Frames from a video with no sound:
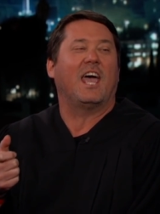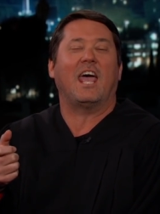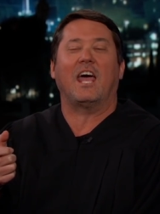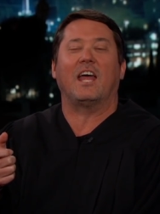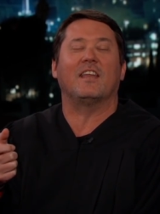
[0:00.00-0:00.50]

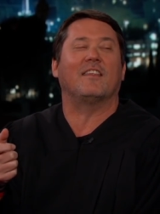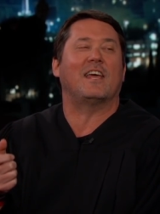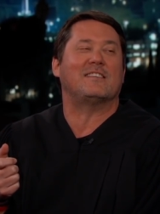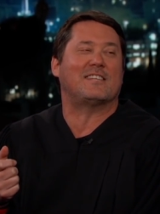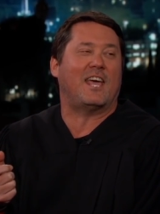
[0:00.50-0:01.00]
and
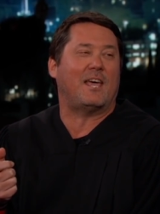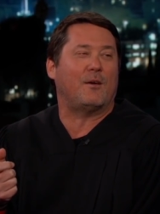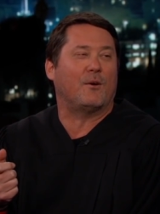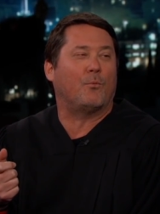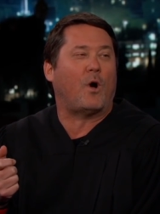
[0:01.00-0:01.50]
they
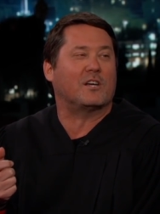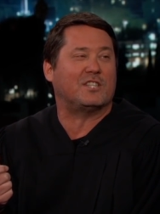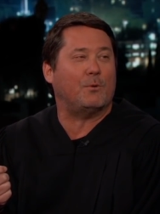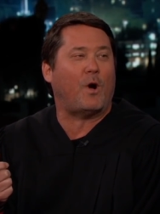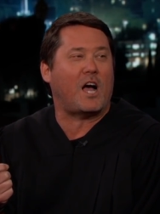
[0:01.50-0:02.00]
say
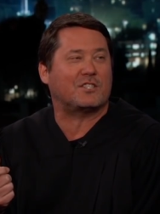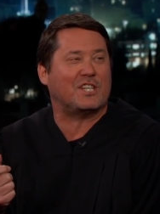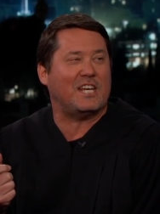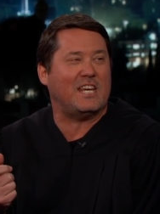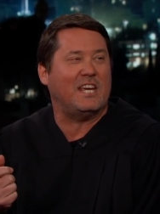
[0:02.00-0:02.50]
"washy
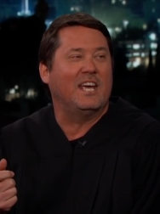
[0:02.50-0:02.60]
washy,"